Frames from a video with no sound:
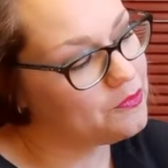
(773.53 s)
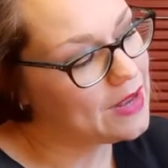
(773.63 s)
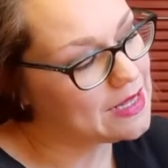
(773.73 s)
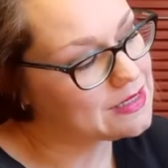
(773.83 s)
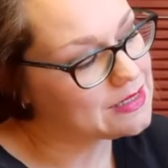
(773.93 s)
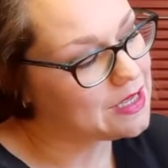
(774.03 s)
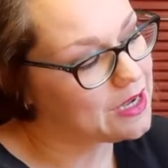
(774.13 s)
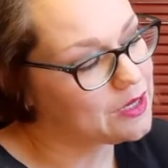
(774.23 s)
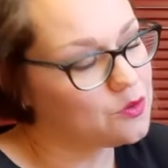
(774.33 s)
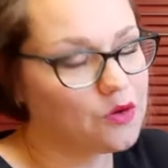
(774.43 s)
flat
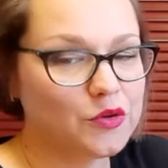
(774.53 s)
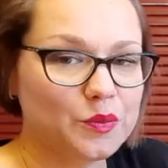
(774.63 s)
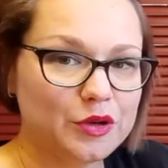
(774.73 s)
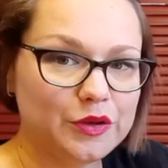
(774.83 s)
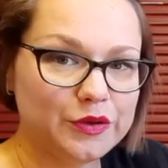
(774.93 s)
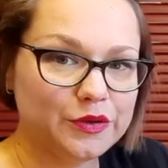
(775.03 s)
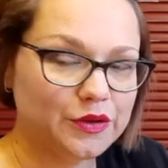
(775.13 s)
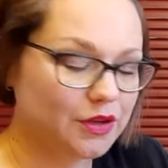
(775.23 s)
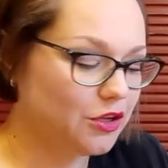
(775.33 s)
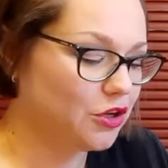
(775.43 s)
side of your
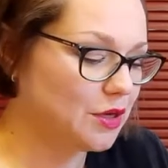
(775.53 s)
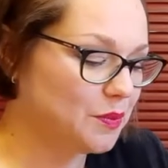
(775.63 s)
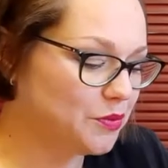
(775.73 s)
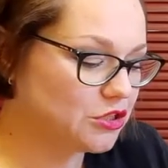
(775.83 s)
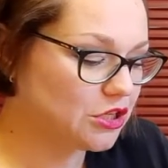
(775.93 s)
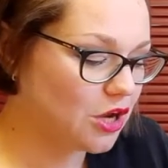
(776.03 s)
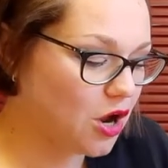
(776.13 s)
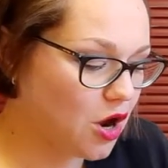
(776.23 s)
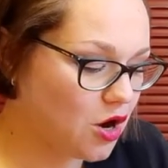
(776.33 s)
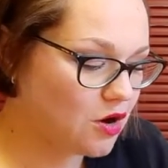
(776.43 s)
balloon, you're going to push it
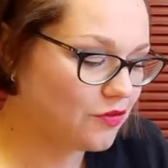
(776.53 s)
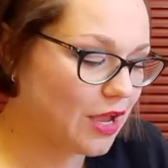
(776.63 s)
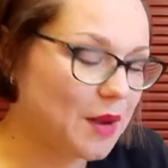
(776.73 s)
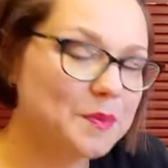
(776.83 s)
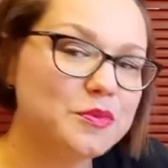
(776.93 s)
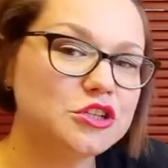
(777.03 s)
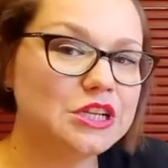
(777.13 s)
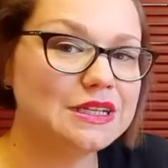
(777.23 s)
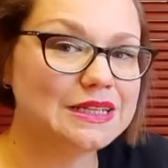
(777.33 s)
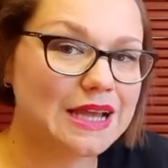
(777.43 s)
over and push
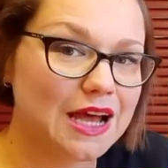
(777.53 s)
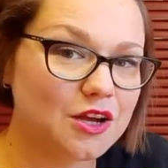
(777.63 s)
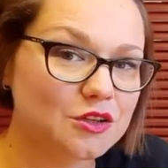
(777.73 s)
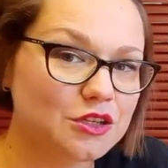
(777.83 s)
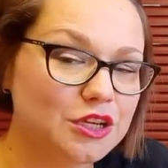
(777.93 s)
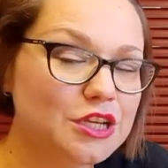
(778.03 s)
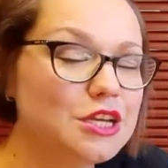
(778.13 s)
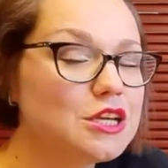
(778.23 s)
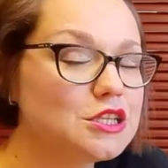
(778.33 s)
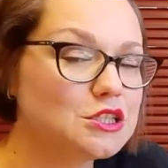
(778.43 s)
it down.
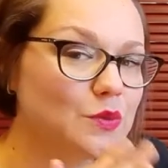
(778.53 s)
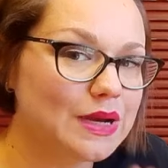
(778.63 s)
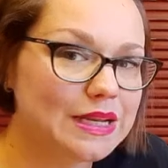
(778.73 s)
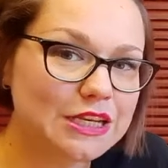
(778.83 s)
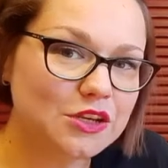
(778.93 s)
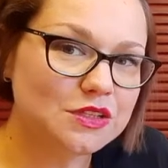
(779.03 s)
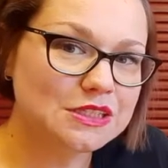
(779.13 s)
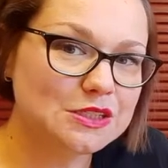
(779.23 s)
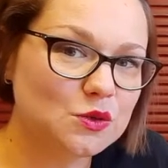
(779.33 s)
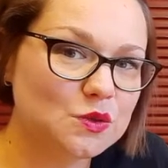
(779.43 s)
So what did
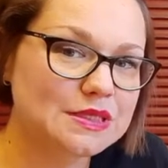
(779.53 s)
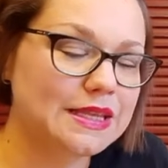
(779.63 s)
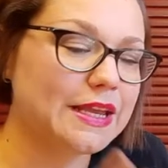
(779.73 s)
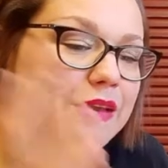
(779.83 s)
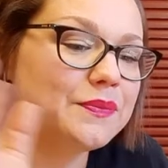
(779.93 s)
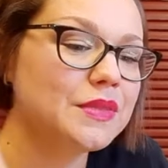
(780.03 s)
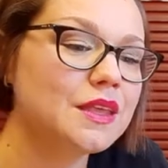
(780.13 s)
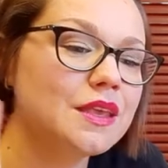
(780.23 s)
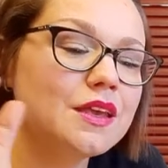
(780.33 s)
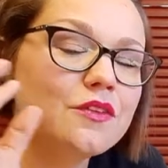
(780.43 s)
Newton's law say?
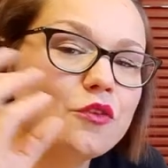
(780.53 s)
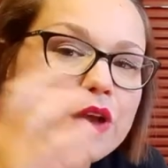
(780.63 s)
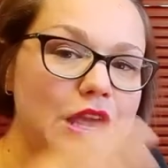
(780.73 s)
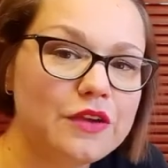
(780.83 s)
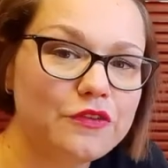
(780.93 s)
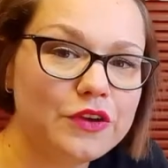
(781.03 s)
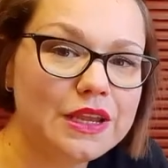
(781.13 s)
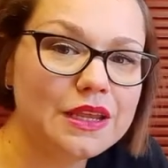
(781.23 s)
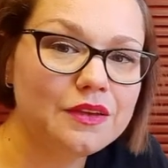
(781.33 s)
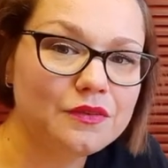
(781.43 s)
For
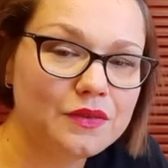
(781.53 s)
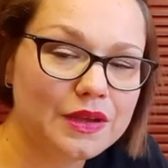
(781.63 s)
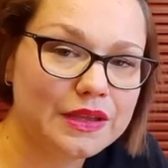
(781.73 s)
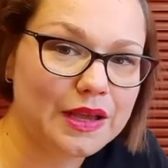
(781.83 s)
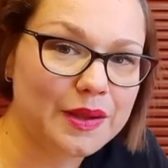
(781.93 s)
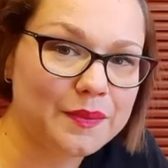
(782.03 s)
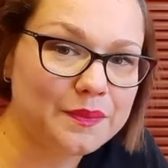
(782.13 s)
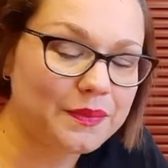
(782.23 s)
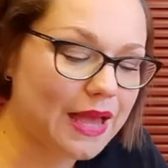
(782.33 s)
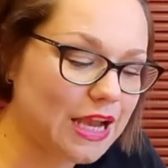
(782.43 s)
every
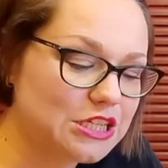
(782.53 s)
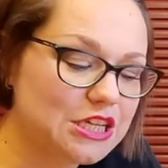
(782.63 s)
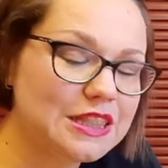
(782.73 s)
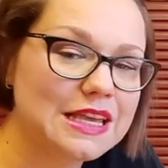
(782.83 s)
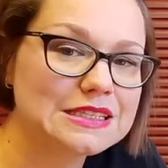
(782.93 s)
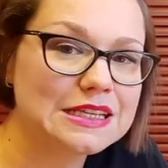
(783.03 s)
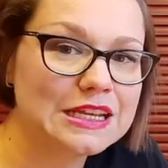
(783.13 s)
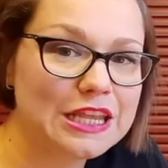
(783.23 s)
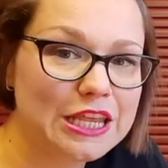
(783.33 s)
action, there's an